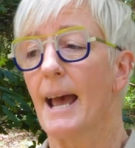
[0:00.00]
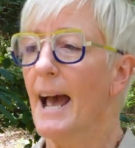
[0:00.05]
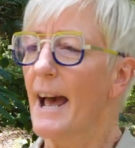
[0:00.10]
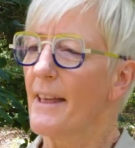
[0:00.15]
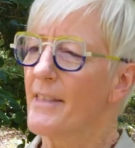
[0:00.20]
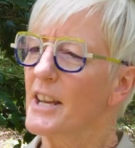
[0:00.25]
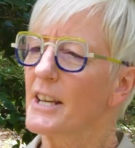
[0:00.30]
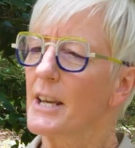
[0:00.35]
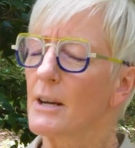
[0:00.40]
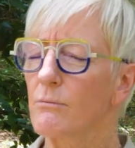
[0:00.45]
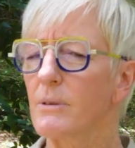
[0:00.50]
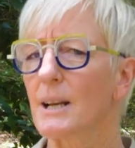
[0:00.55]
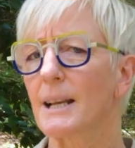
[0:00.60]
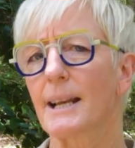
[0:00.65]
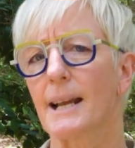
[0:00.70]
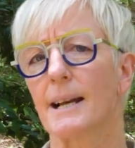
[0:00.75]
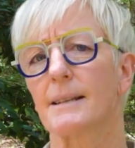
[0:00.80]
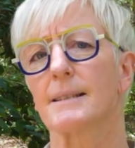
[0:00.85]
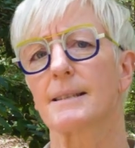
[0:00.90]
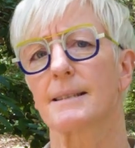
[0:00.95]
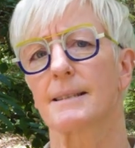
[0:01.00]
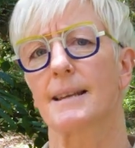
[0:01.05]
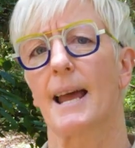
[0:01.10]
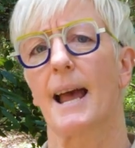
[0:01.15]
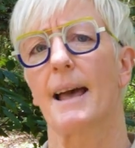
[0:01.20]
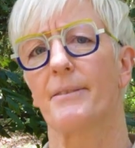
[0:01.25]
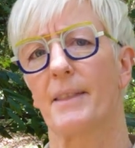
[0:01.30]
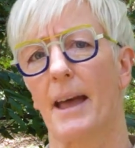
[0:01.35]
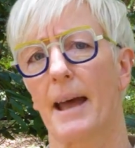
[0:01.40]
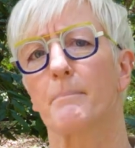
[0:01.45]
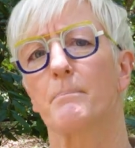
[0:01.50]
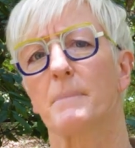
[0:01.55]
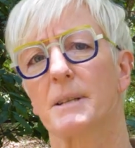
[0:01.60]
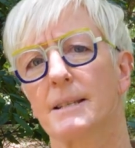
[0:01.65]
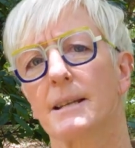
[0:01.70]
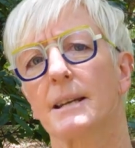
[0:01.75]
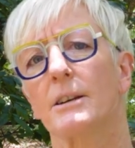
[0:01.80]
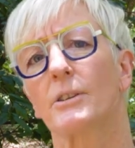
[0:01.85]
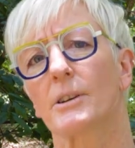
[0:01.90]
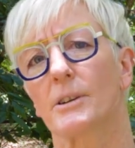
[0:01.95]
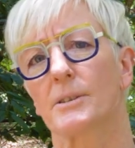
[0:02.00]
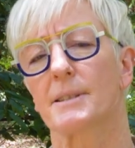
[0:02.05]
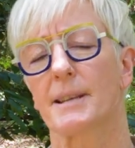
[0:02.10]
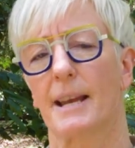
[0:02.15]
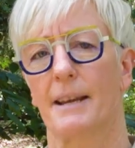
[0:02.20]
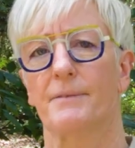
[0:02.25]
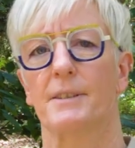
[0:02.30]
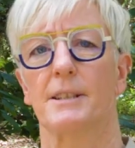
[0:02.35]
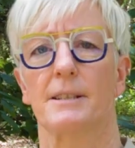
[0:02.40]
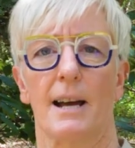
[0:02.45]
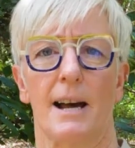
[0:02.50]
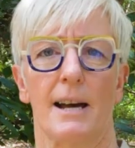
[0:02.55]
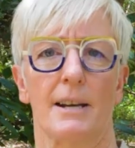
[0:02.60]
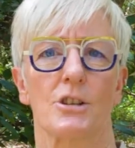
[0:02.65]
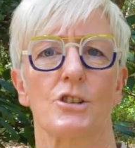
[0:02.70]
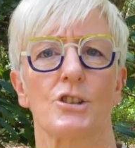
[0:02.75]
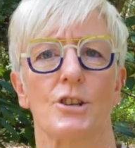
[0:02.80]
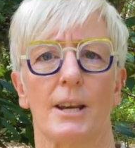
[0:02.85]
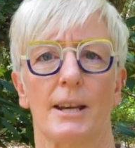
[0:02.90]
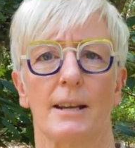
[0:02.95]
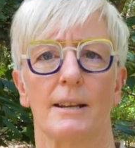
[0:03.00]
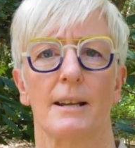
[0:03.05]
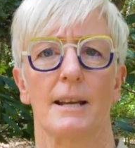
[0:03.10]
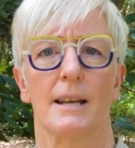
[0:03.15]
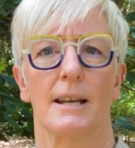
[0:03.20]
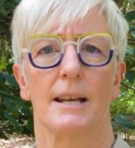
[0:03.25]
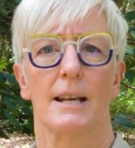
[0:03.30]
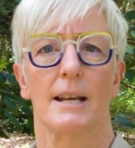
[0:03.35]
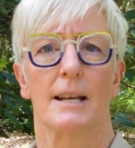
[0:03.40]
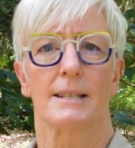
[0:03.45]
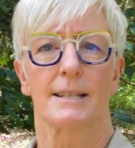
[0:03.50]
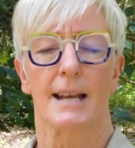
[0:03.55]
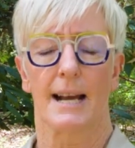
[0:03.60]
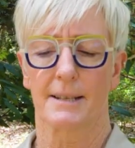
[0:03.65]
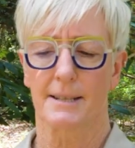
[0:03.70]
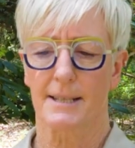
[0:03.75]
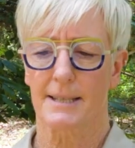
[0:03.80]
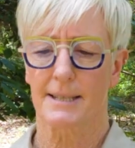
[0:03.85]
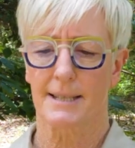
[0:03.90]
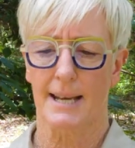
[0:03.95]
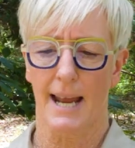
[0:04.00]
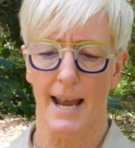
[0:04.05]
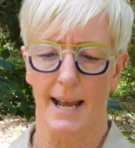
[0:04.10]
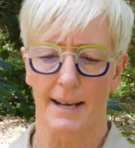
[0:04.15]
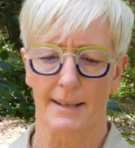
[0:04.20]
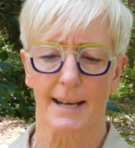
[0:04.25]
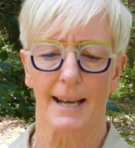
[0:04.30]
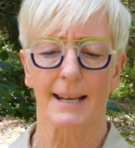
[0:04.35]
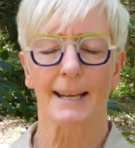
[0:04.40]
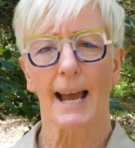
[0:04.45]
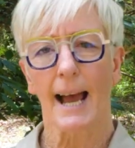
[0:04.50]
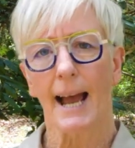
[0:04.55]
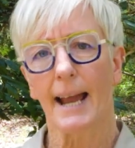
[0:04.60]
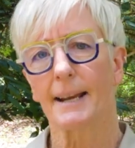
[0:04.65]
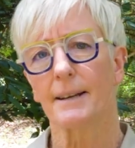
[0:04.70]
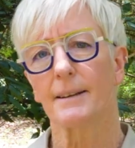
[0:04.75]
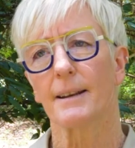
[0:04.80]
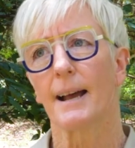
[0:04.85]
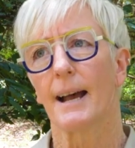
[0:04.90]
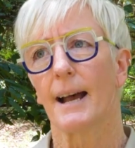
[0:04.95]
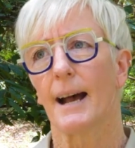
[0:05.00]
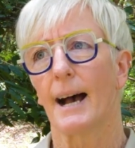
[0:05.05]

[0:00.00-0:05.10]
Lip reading: and that you really understand that material safety data sheet to understand, again,